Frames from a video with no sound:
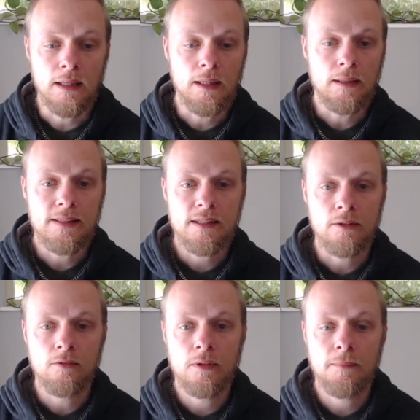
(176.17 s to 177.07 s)

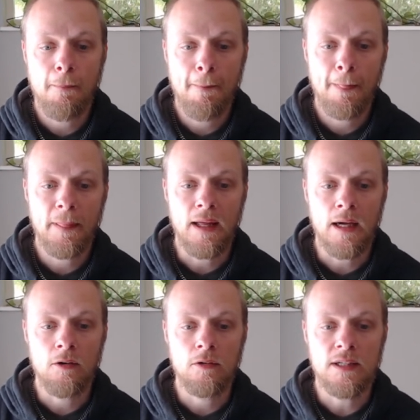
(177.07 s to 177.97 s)
So
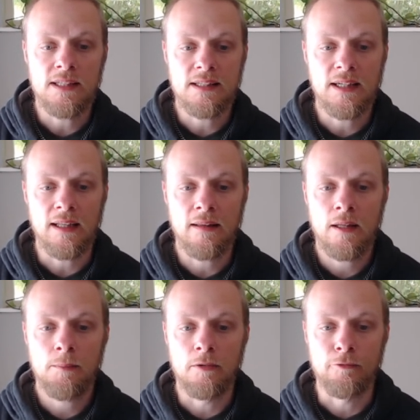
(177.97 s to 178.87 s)
how is that
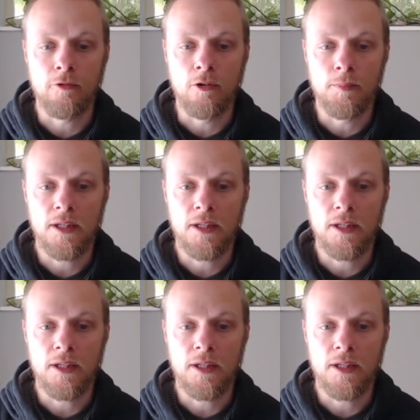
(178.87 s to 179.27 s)
performed?